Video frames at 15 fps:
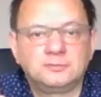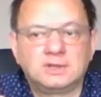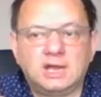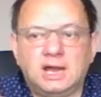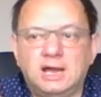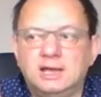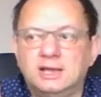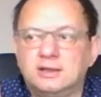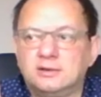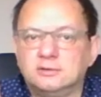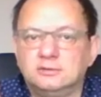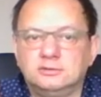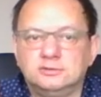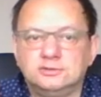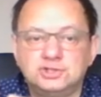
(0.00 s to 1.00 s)
are
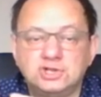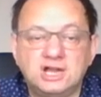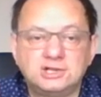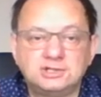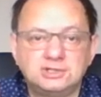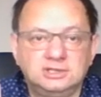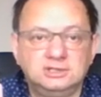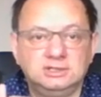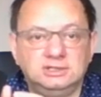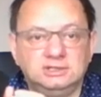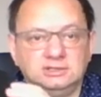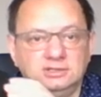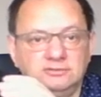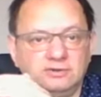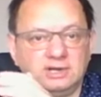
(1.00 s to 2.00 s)
charged in
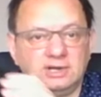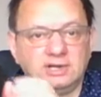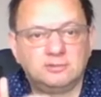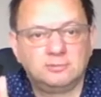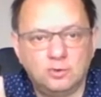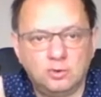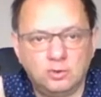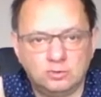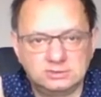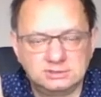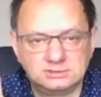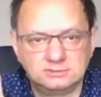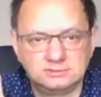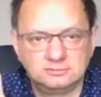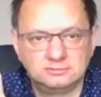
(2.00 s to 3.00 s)
different modes